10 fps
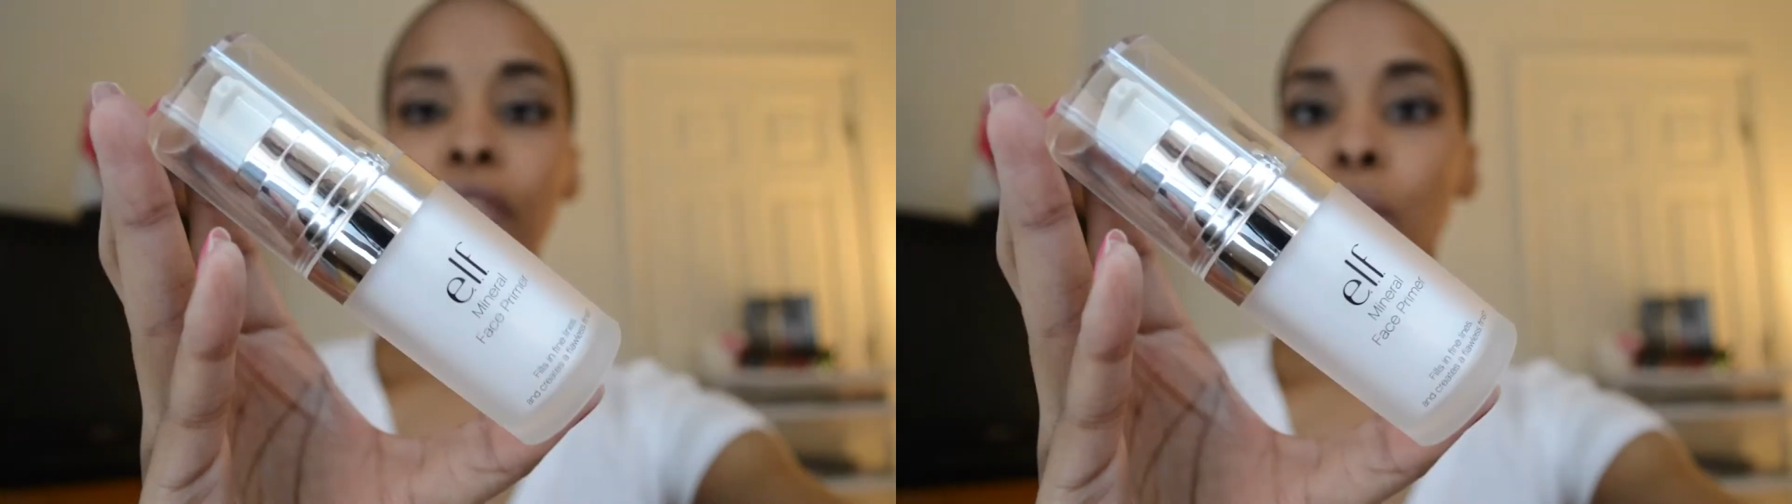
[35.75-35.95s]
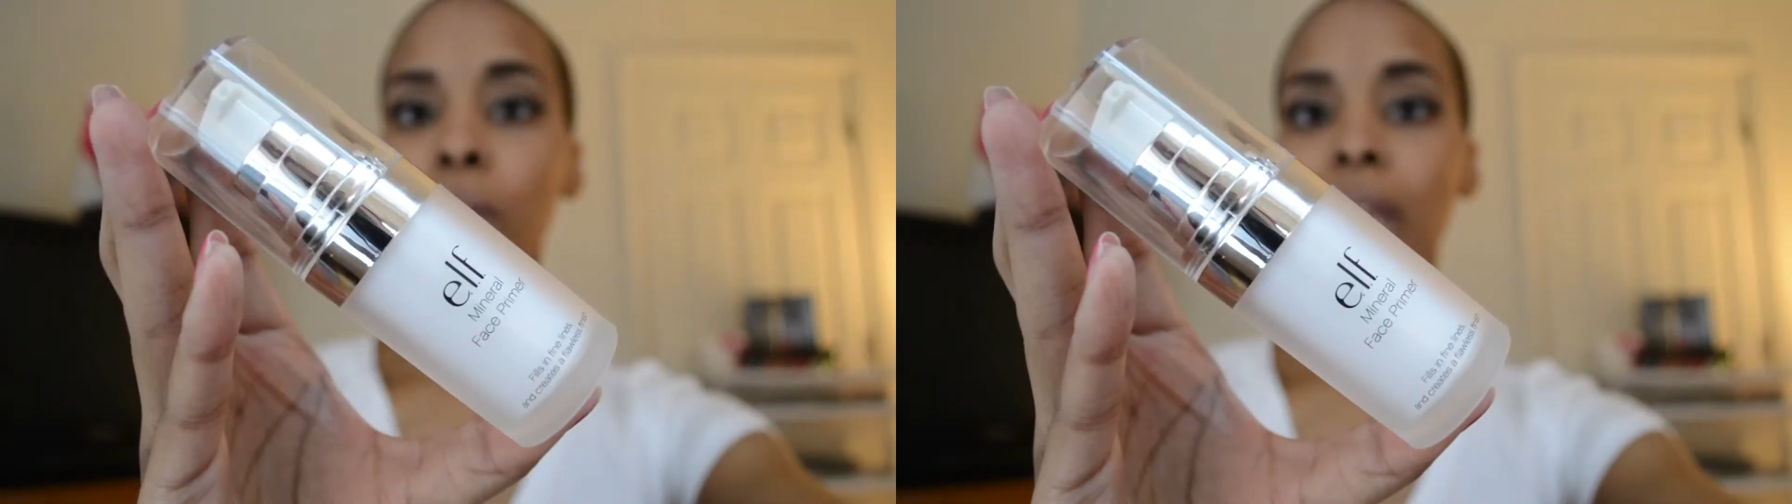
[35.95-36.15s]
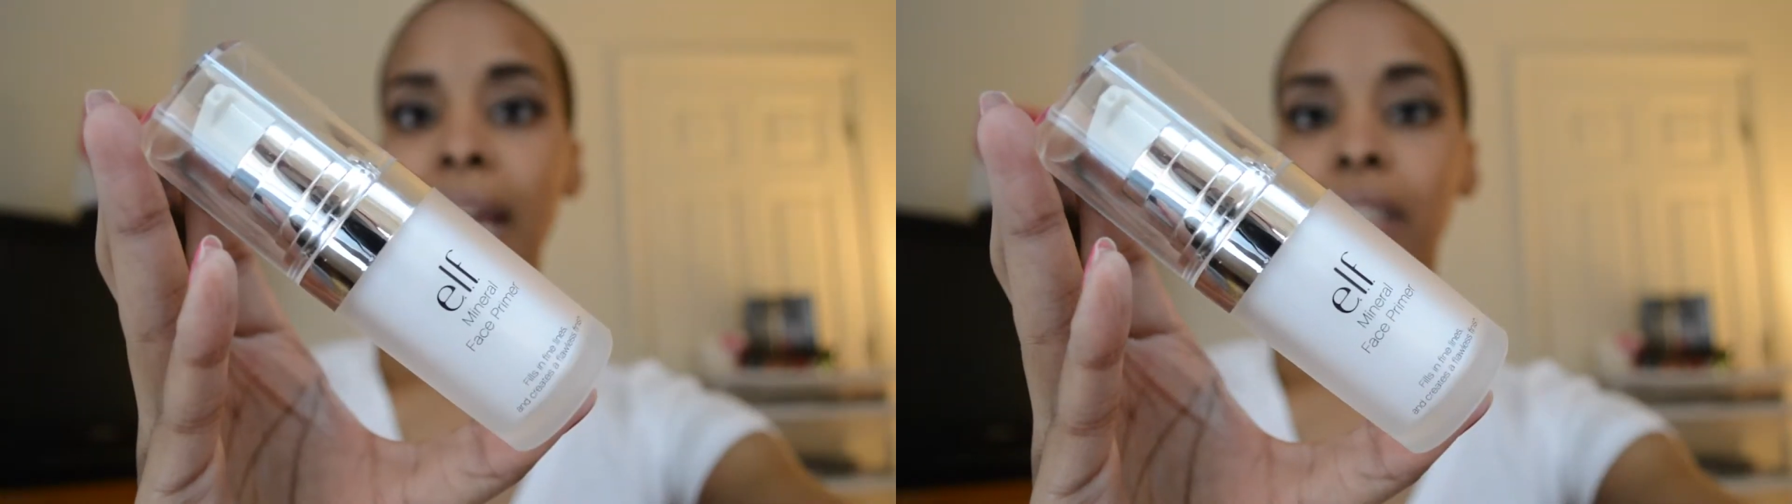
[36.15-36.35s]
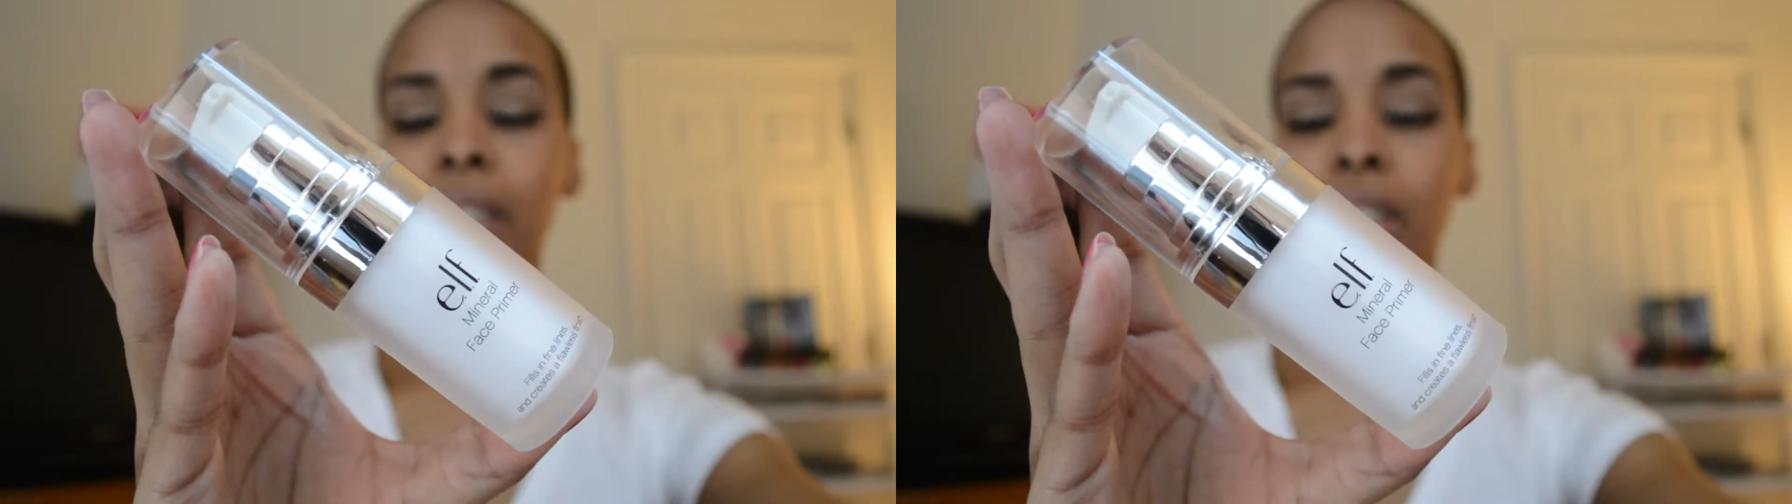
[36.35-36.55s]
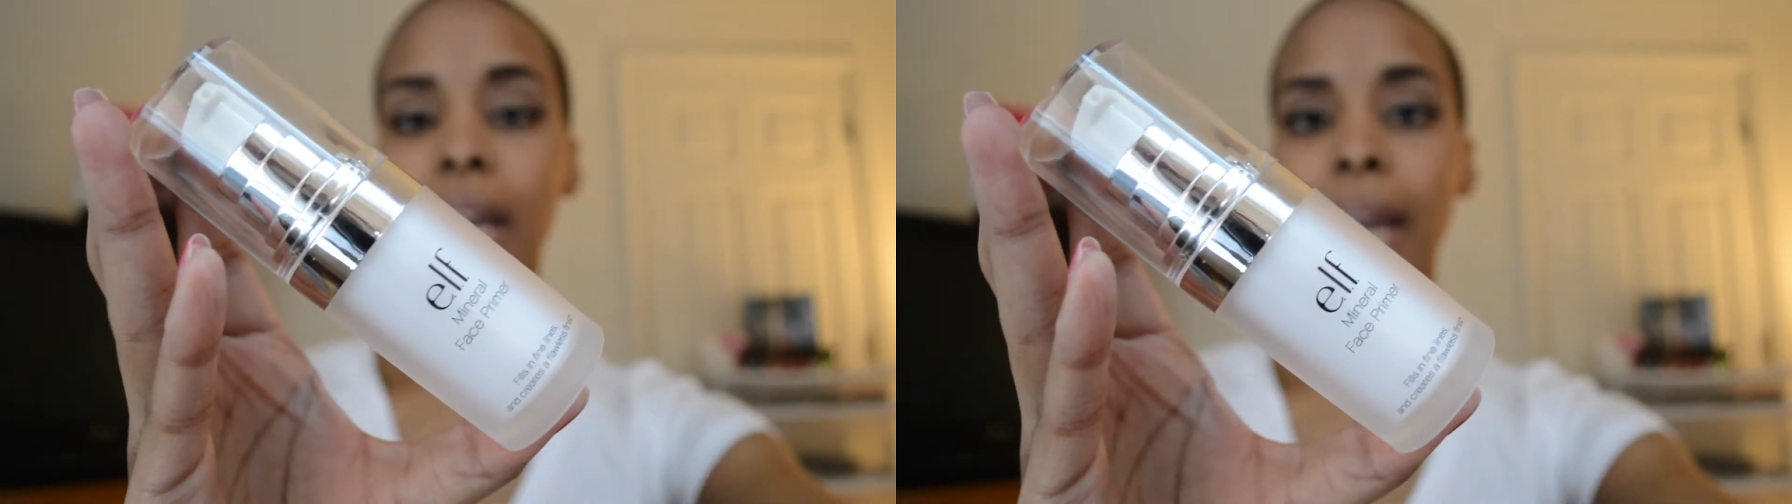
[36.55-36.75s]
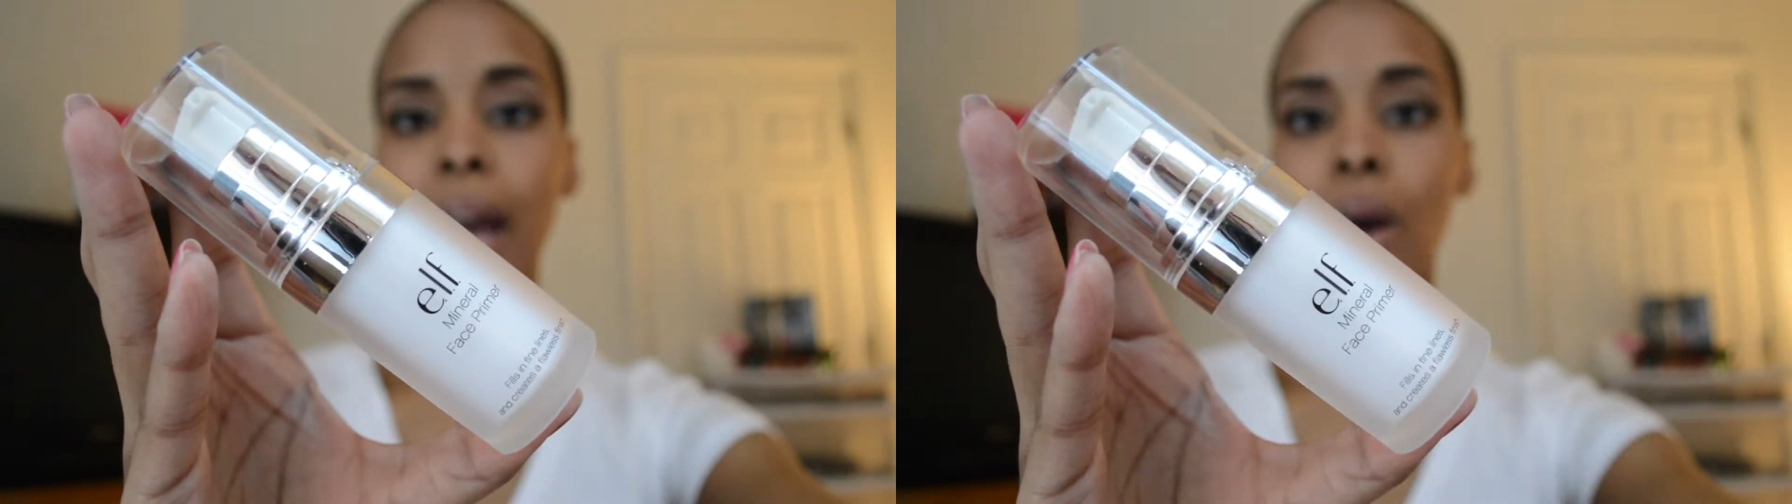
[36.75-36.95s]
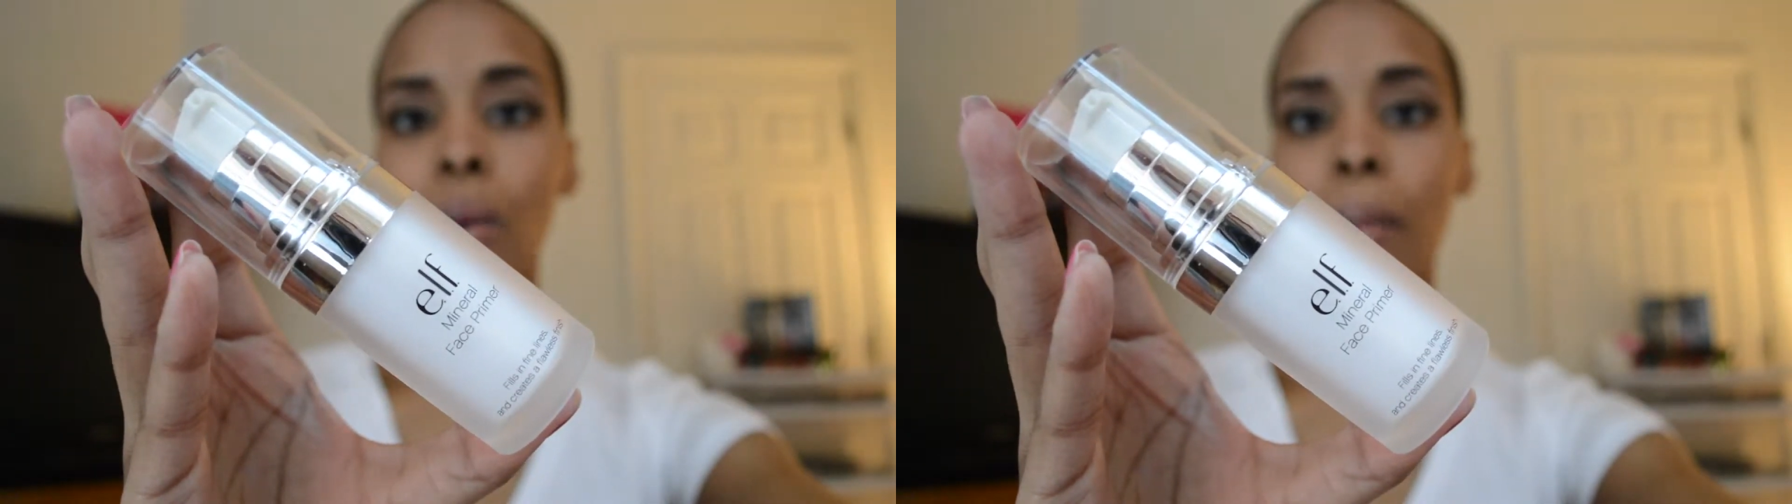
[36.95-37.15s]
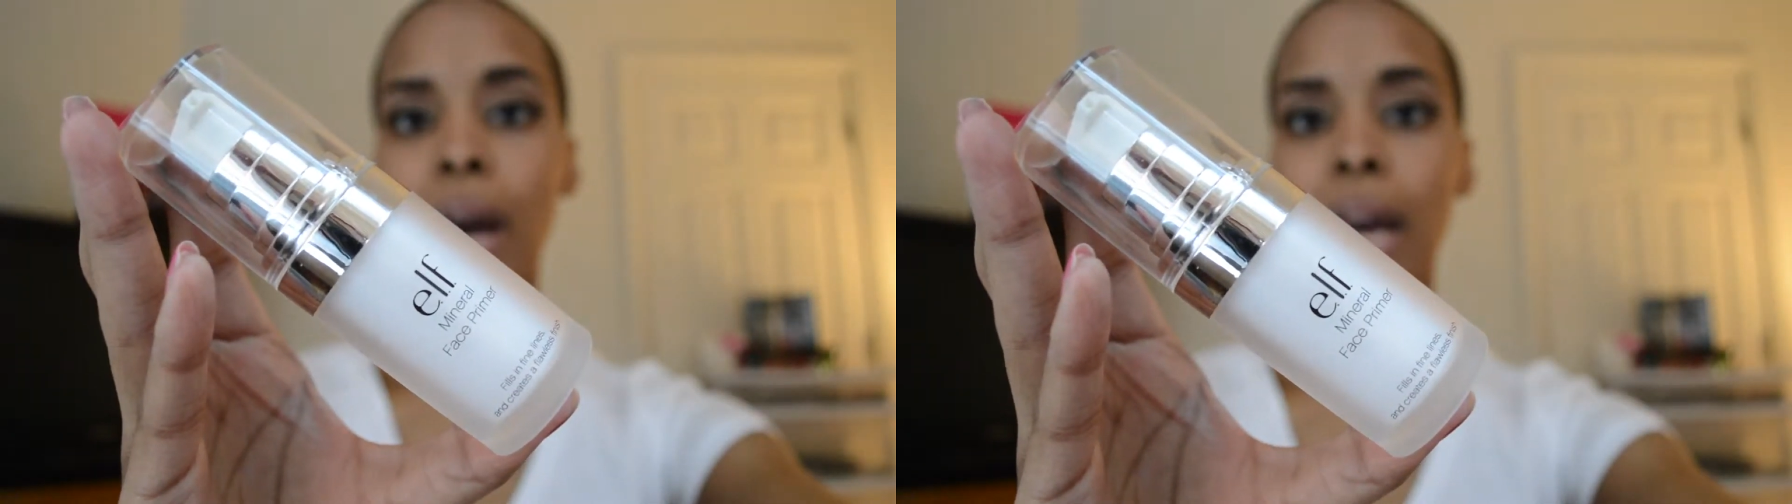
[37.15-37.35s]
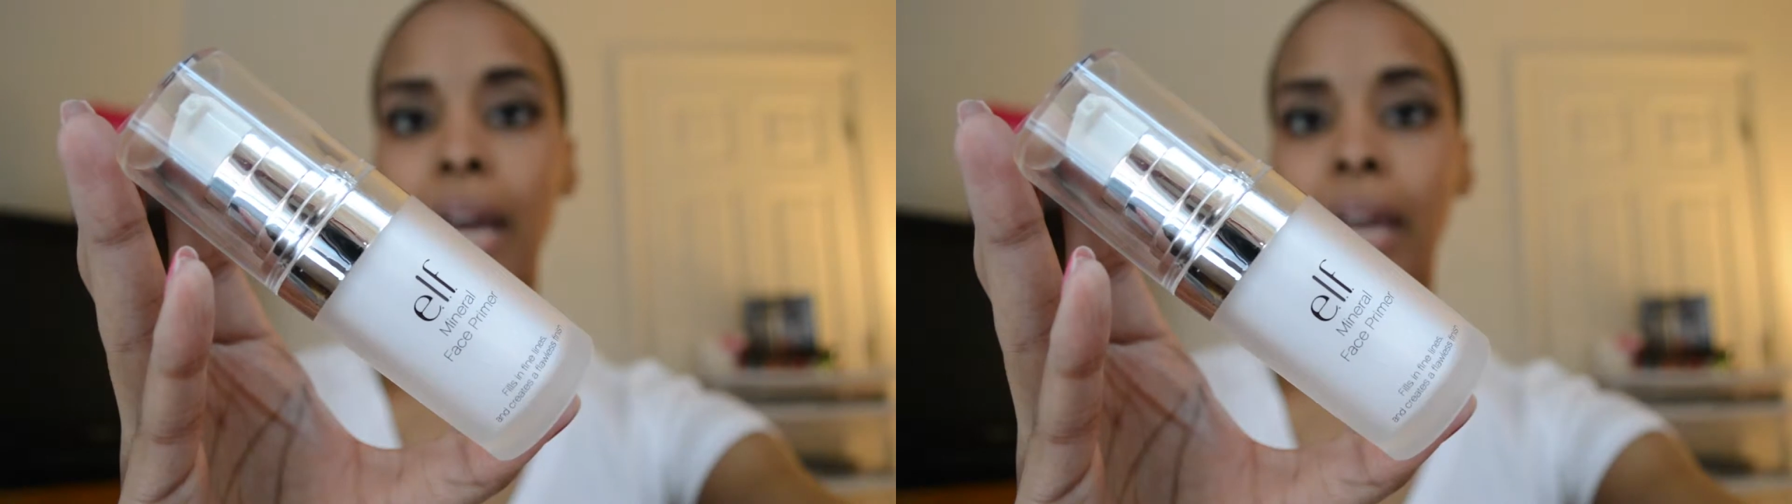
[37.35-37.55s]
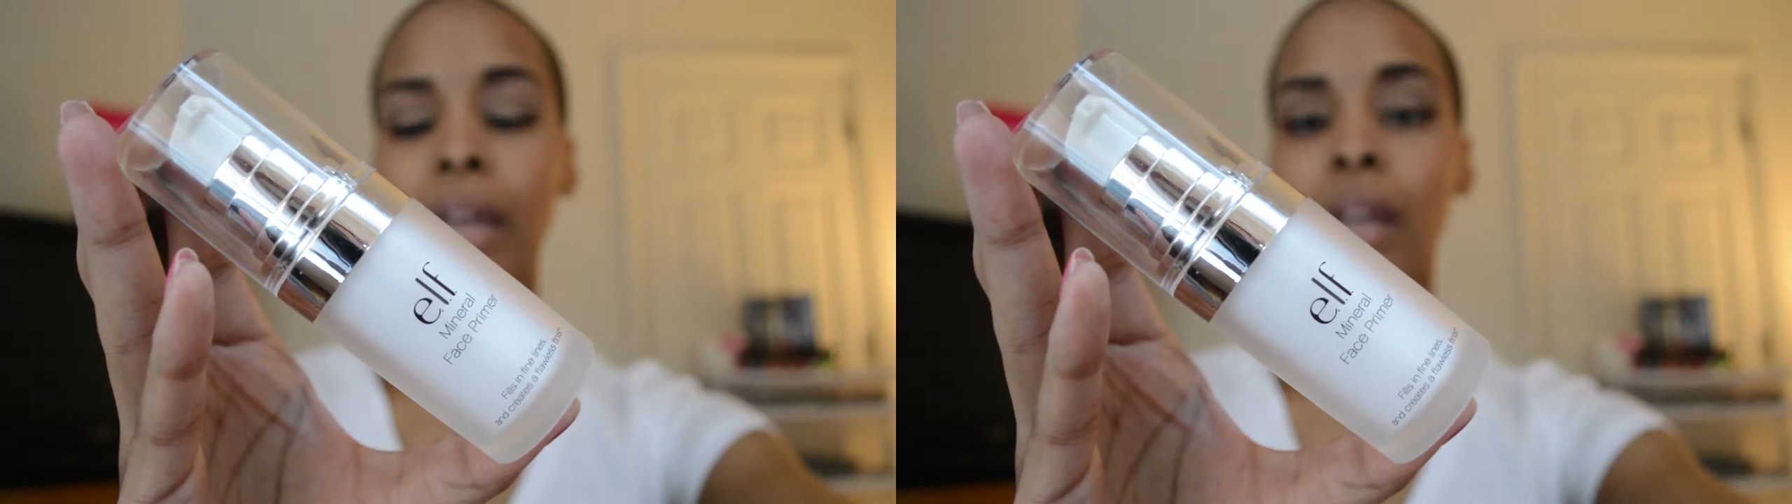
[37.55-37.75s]
If you would like to check out
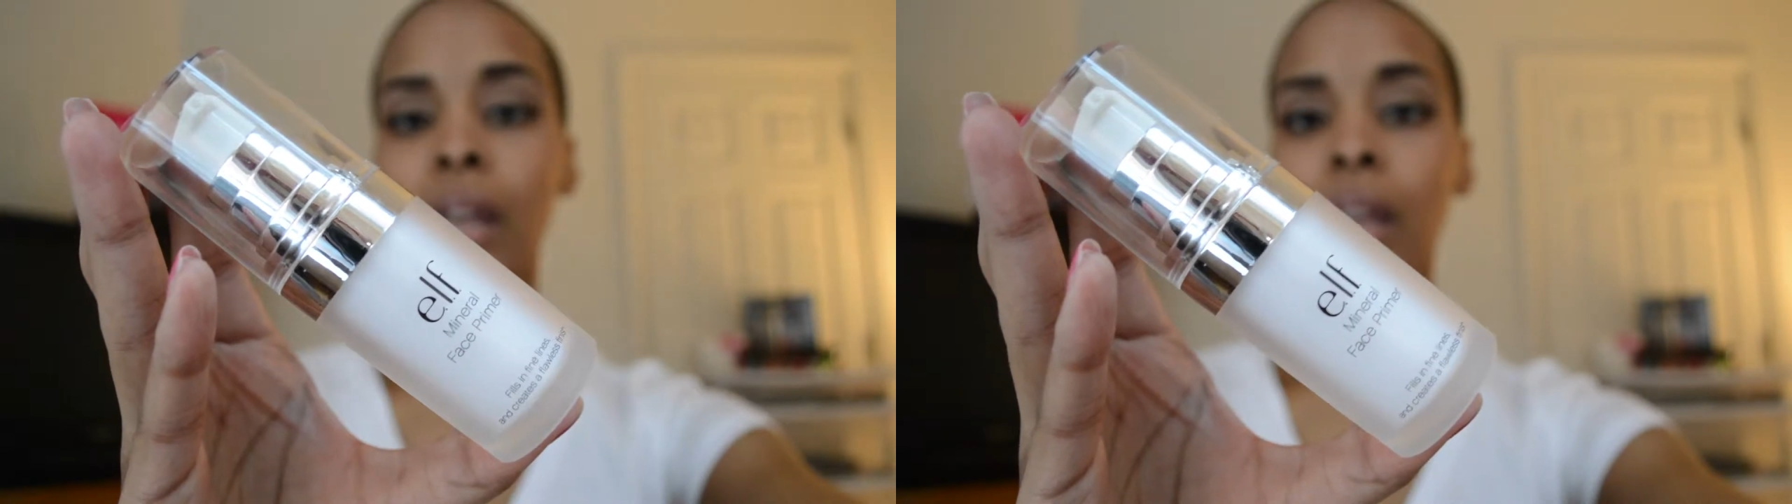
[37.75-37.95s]
my